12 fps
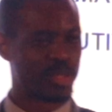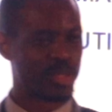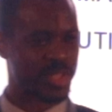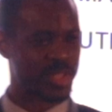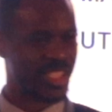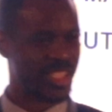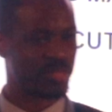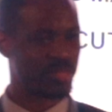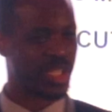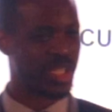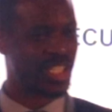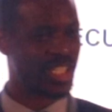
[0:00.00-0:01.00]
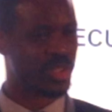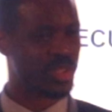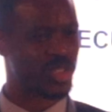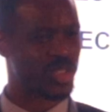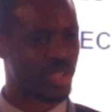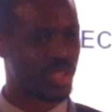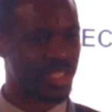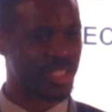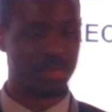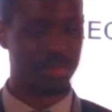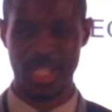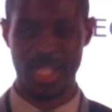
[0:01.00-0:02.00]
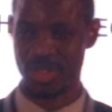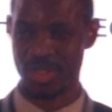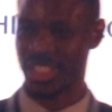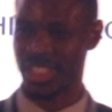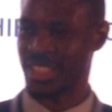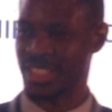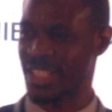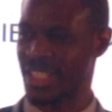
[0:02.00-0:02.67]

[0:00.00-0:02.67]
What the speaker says: Mr. Ibanda was talking about and